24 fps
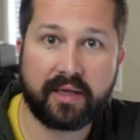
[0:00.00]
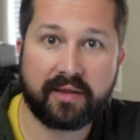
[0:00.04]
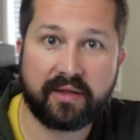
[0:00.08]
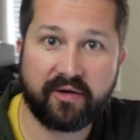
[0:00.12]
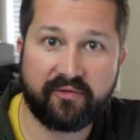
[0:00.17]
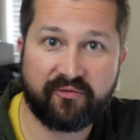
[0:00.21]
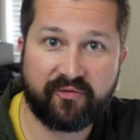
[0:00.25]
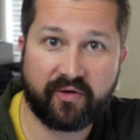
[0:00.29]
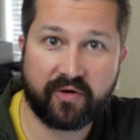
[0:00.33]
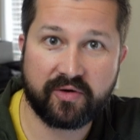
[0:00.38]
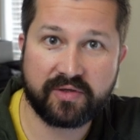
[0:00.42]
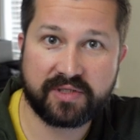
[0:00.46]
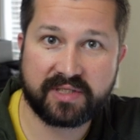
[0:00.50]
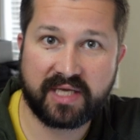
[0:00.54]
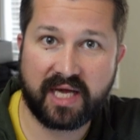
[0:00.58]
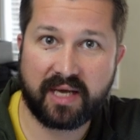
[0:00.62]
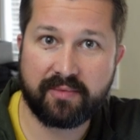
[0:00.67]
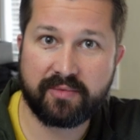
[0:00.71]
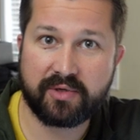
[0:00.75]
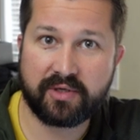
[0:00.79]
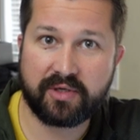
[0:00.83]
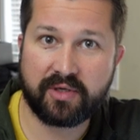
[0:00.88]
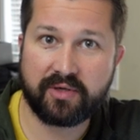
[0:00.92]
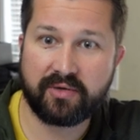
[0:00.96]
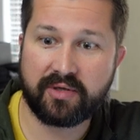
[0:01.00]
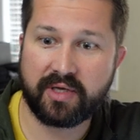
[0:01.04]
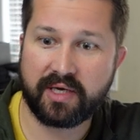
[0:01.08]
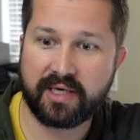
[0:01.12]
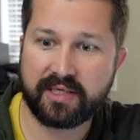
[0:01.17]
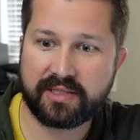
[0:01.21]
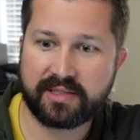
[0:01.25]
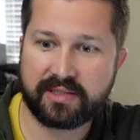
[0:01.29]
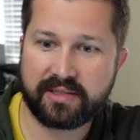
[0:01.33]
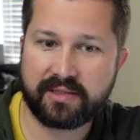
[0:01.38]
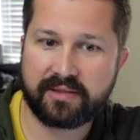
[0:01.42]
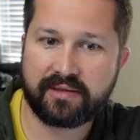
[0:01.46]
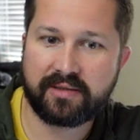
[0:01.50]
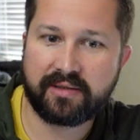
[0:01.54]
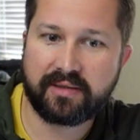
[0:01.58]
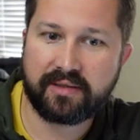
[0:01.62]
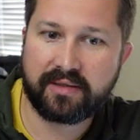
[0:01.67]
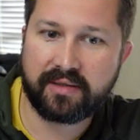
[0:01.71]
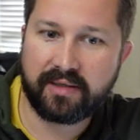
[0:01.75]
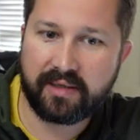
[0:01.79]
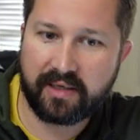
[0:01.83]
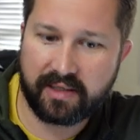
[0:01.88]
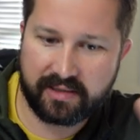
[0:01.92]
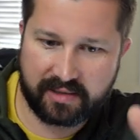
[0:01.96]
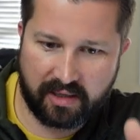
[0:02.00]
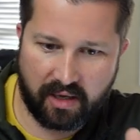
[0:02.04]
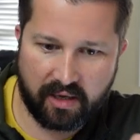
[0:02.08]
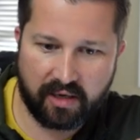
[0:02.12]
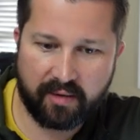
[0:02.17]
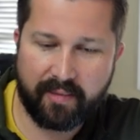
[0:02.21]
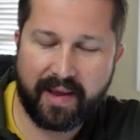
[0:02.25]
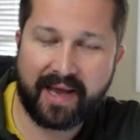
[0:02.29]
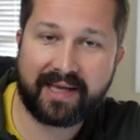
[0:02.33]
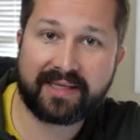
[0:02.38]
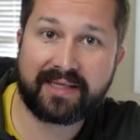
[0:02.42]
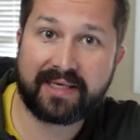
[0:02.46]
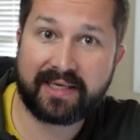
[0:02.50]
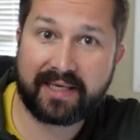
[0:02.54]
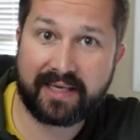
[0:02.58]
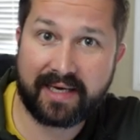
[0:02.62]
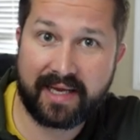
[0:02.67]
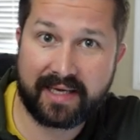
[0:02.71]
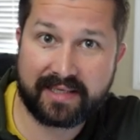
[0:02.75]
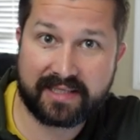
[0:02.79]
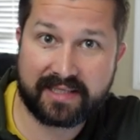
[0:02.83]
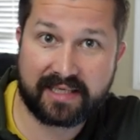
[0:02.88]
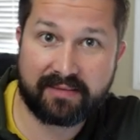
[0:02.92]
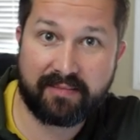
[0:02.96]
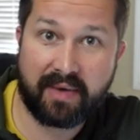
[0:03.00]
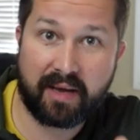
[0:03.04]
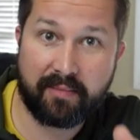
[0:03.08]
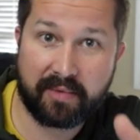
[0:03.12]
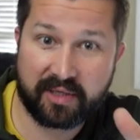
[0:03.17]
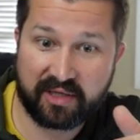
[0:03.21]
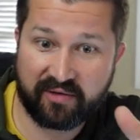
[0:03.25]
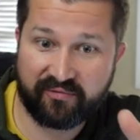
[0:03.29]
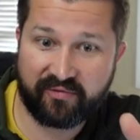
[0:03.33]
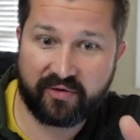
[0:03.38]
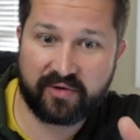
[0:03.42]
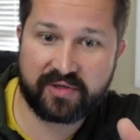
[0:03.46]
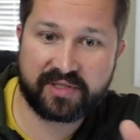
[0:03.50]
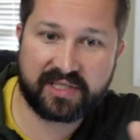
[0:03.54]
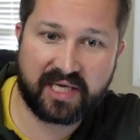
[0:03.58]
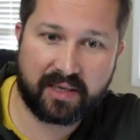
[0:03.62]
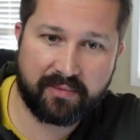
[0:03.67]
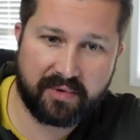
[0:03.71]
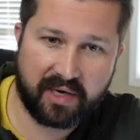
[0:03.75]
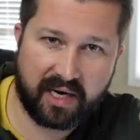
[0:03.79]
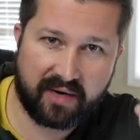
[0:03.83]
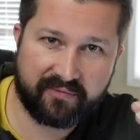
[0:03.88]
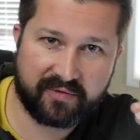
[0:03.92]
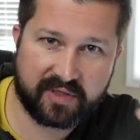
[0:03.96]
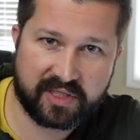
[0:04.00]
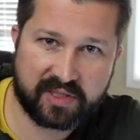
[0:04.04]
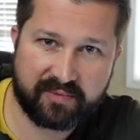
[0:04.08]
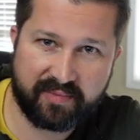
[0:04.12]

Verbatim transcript: The first time you do this, it's automatically connecting, but the first time you're going to have to